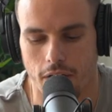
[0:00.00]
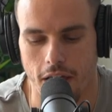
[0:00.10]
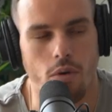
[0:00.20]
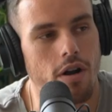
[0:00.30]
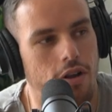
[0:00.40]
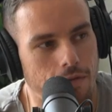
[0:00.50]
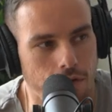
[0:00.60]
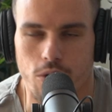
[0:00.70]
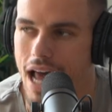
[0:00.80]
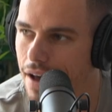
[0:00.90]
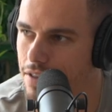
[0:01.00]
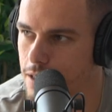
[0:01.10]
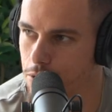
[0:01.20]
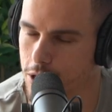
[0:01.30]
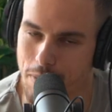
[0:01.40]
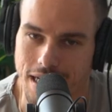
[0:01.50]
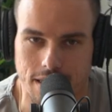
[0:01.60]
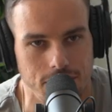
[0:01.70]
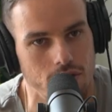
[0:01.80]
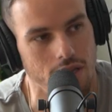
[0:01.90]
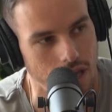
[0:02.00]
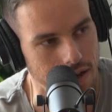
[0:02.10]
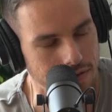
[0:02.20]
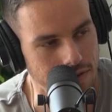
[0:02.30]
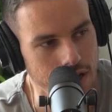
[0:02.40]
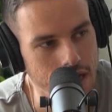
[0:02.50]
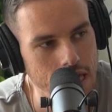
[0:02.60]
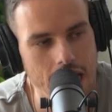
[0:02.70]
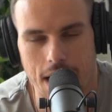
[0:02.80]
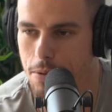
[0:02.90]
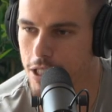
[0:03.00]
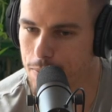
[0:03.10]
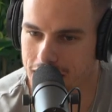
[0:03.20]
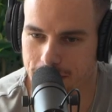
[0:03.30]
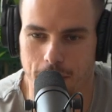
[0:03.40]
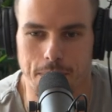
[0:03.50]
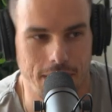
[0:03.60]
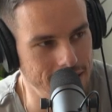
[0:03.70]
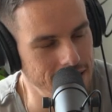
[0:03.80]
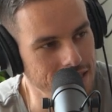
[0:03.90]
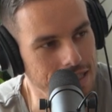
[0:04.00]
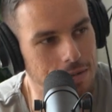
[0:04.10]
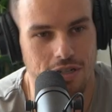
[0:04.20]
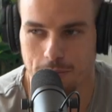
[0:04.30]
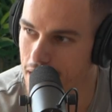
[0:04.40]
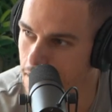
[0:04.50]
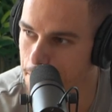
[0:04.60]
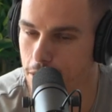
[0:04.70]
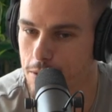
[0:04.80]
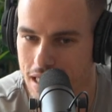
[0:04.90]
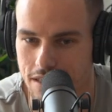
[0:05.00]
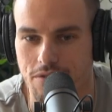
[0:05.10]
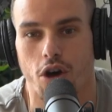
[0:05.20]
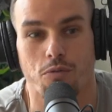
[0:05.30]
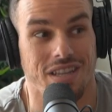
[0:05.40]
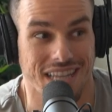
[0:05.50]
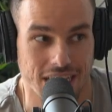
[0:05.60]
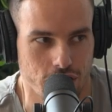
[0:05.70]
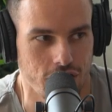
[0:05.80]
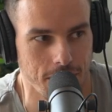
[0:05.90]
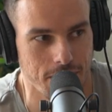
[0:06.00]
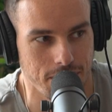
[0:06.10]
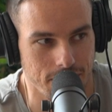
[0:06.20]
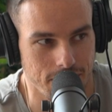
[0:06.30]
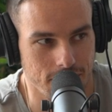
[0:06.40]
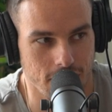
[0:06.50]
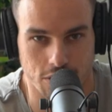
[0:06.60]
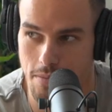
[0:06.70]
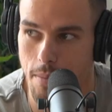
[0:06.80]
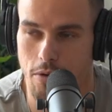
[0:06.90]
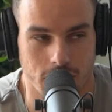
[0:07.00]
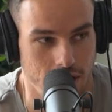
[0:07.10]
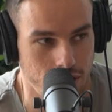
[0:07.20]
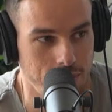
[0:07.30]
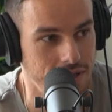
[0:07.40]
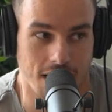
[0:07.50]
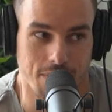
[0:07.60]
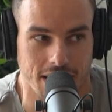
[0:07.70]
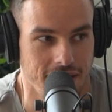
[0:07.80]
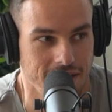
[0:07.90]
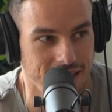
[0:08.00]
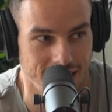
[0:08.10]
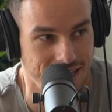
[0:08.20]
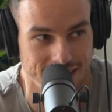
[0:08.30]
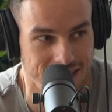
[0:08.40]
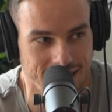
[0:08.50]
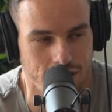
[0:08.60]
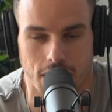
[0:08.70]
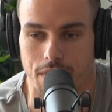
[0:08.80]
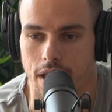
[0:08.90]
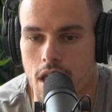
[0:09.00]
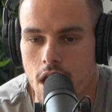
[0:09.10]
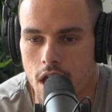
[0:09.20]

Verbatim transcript: in order to, for you to have these perspectives on life and perspectives on business and perspectives on relationship. Mm-hmm. Because mm-hmm. remember, relationships everything, like mm-hmm. literally everything.